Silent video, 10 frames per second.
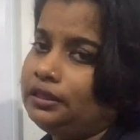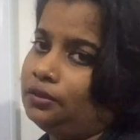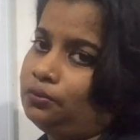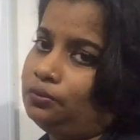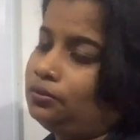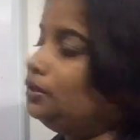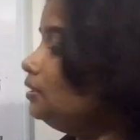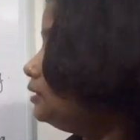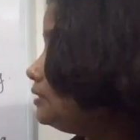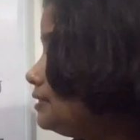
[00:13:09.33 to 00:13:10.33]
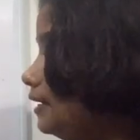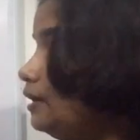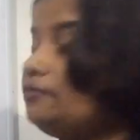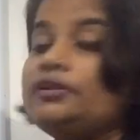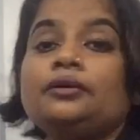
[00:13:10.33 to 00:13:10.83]
No. Is there
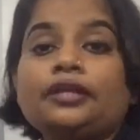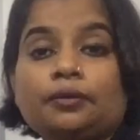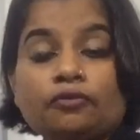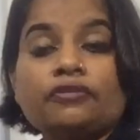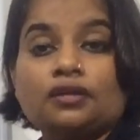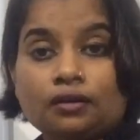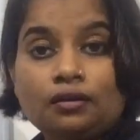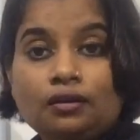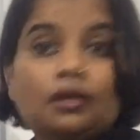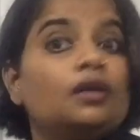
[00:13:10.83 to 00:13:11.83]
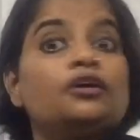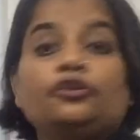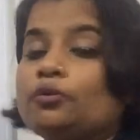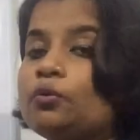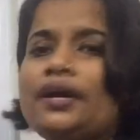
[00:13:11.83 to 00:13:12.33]
have any name of the girl?
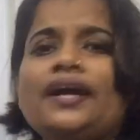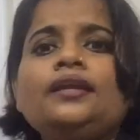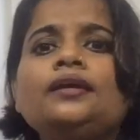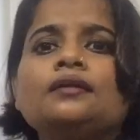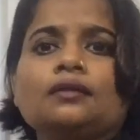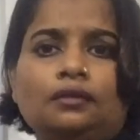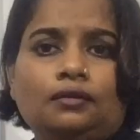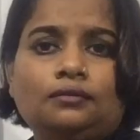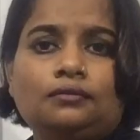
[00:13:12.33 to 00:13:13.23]
No, any girl.